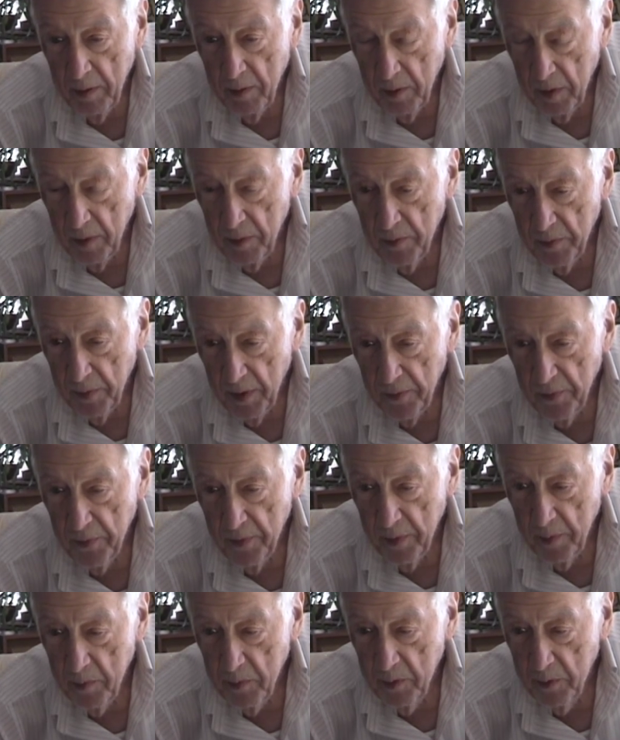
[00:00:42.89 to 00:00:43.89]

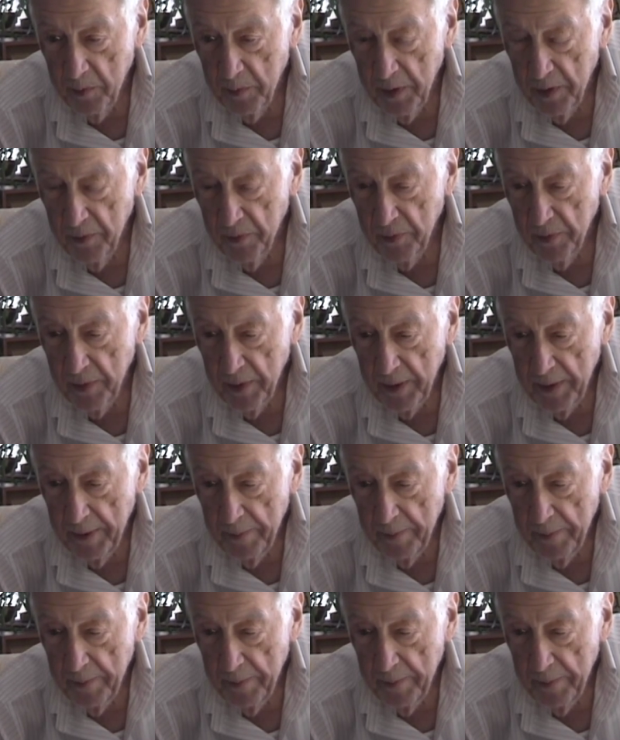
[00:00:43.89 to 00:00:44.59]
contrasting movements.